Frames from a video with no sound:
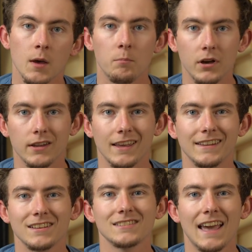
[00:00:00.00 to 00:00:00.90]
but
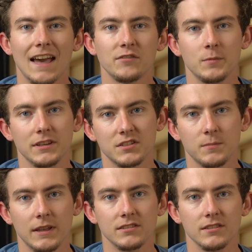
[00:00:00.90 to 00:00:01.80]
it doesn't have to be
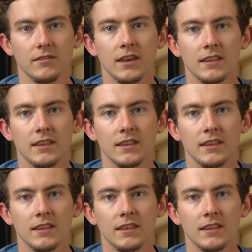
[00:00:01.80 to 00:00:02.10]
expensive.